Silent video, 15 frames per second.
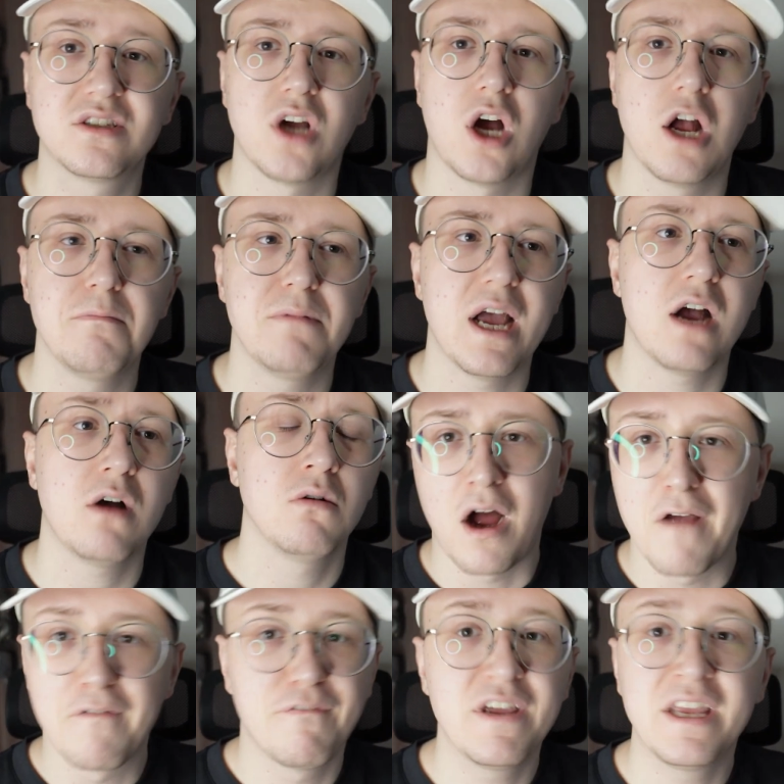time now.
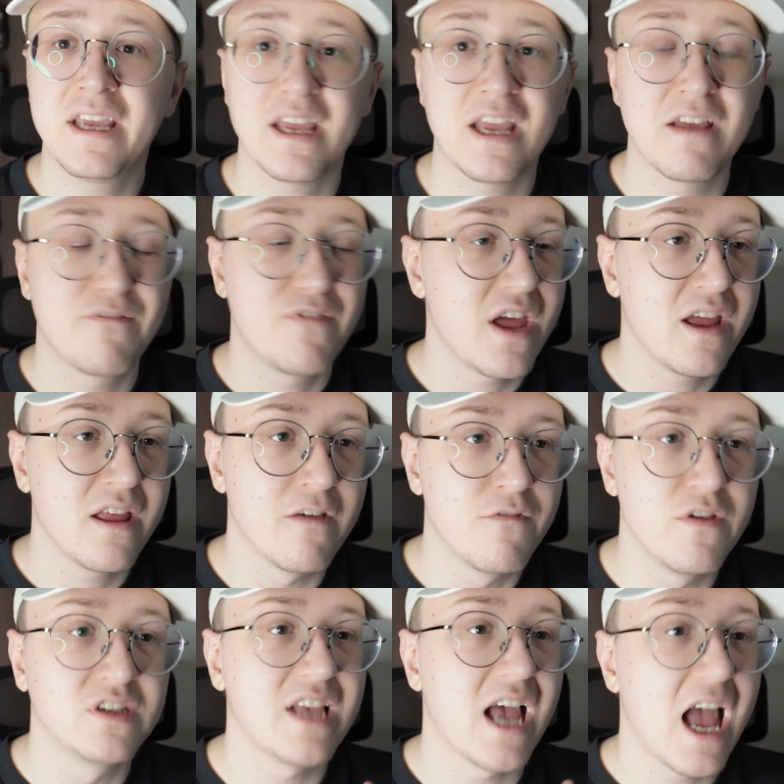I think if
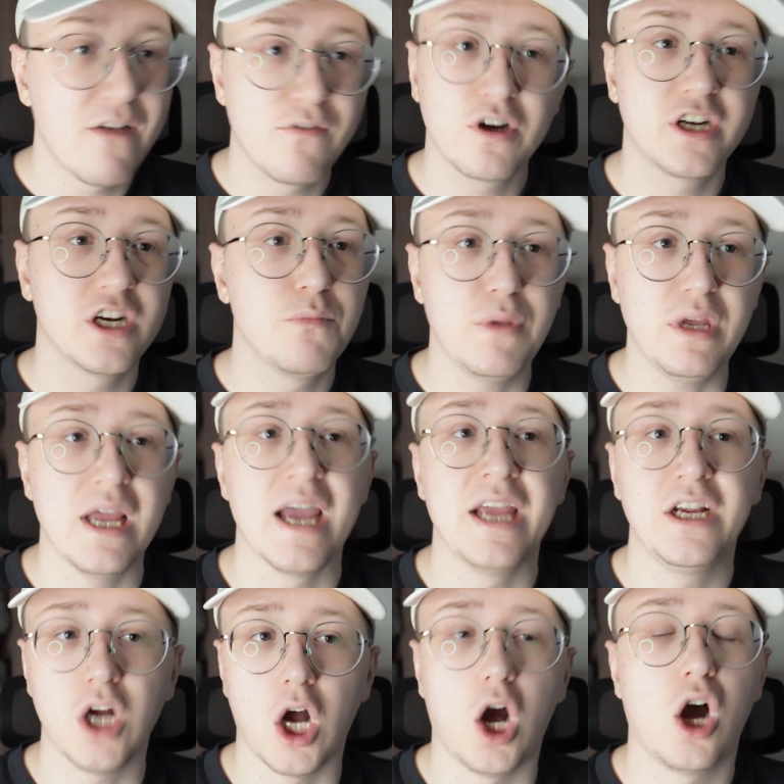there's ever going to be a
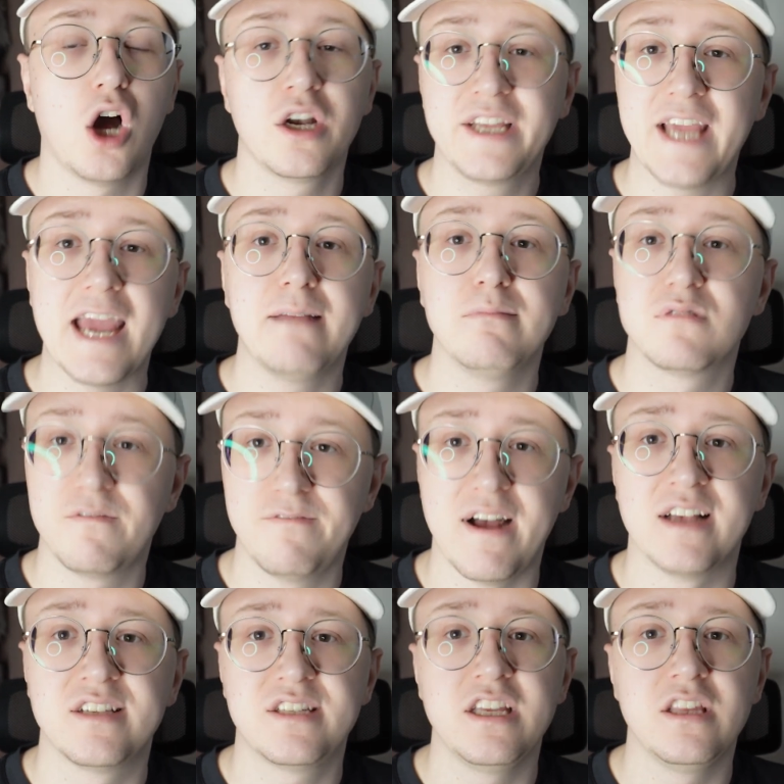card games
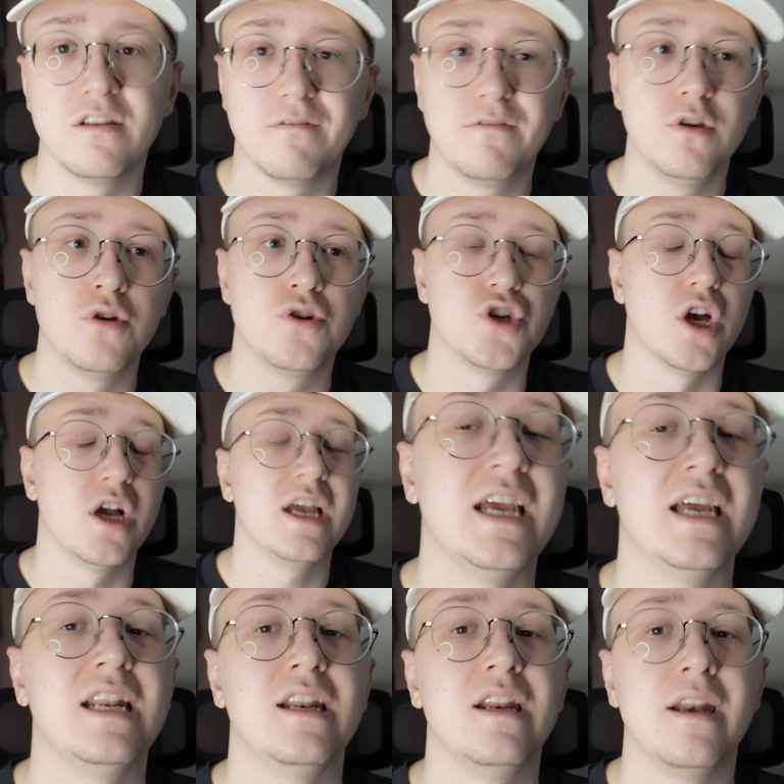fest in the future,
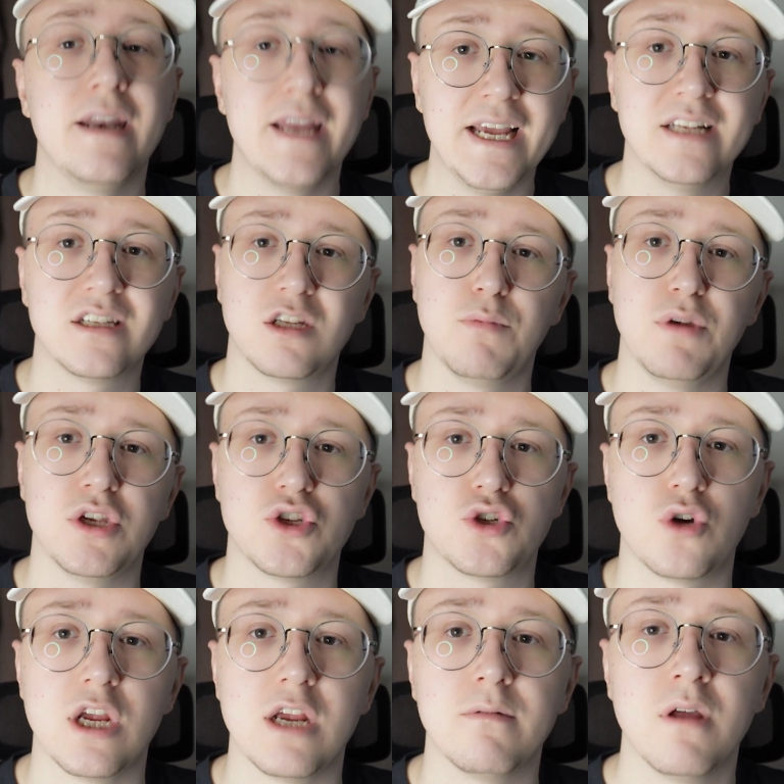it needs to be
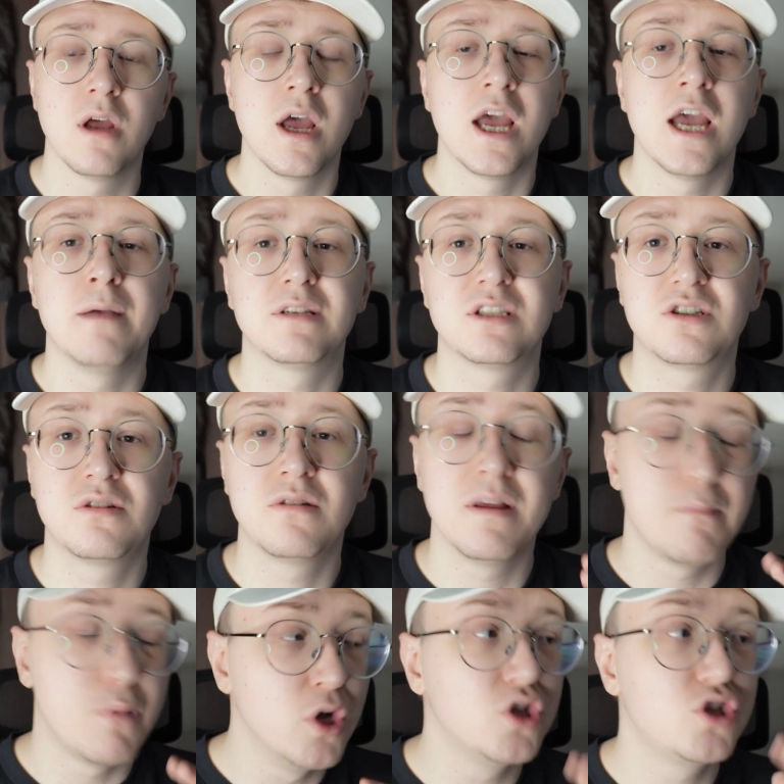streamed.
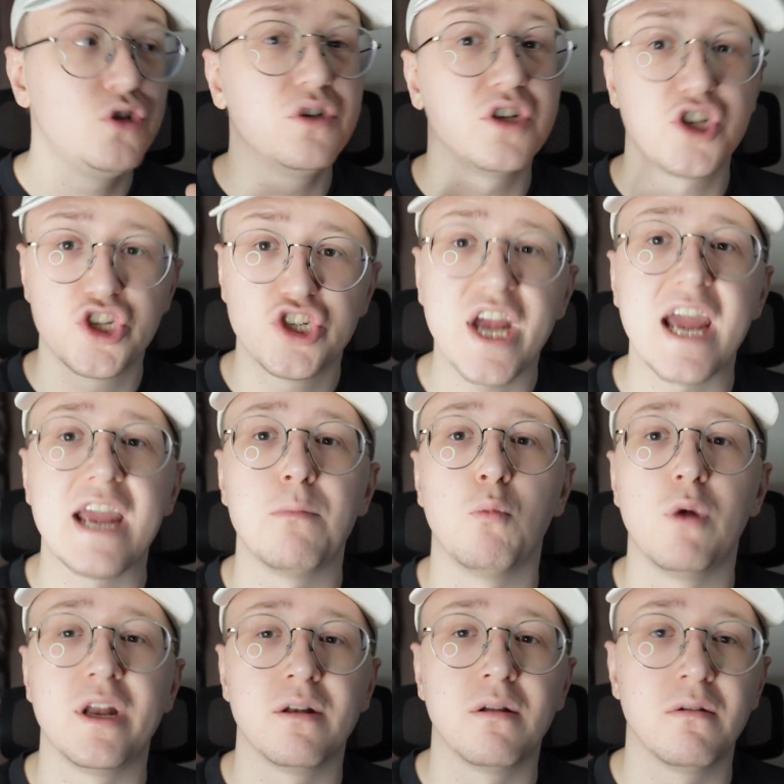It puts you to shame
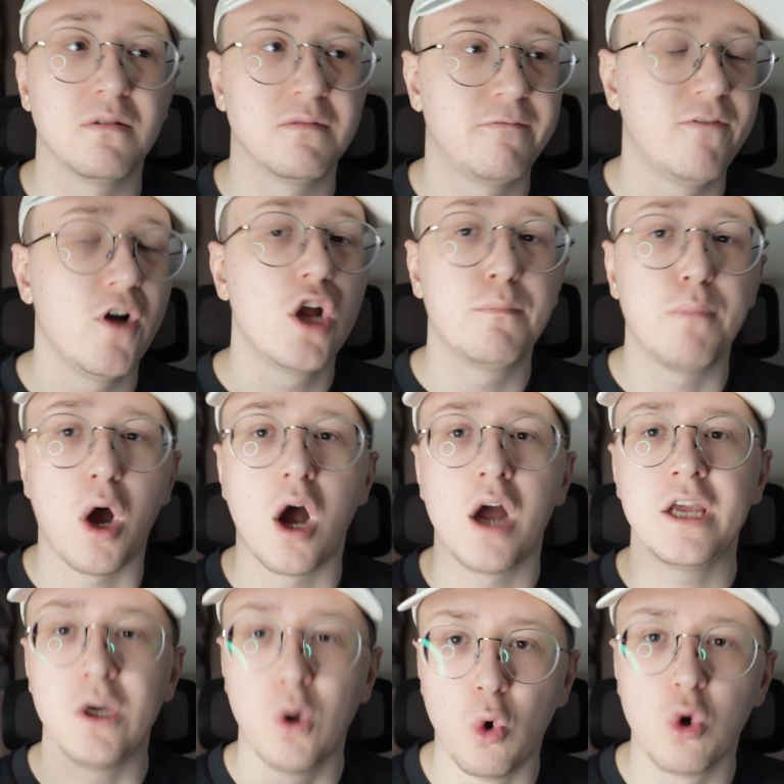when
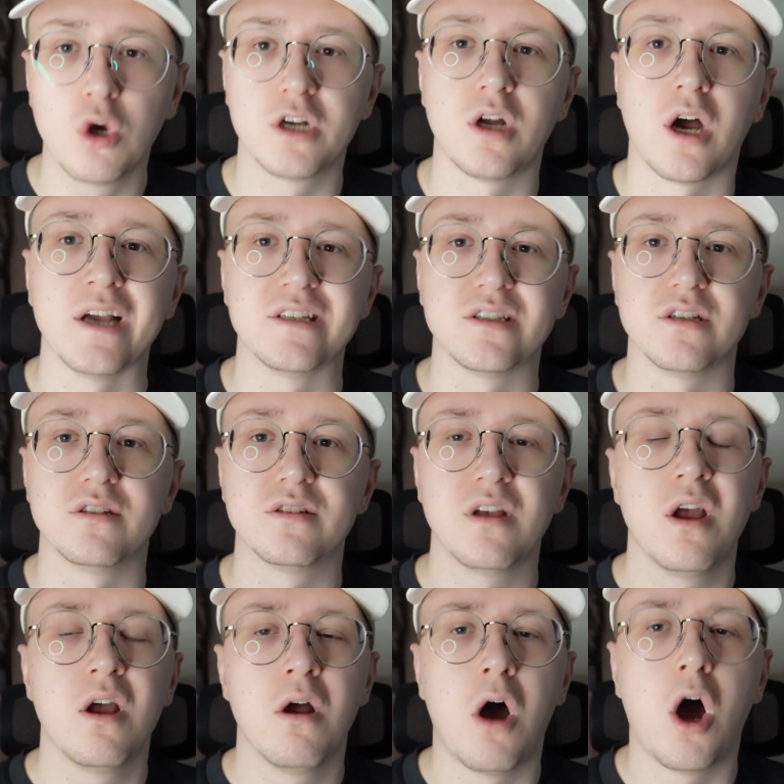third-party
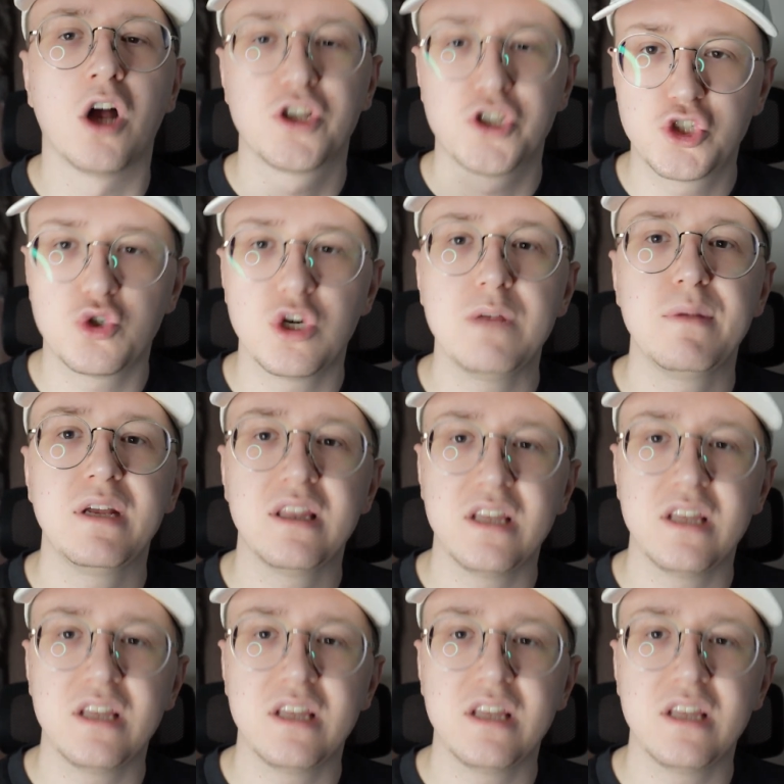organizers are streaming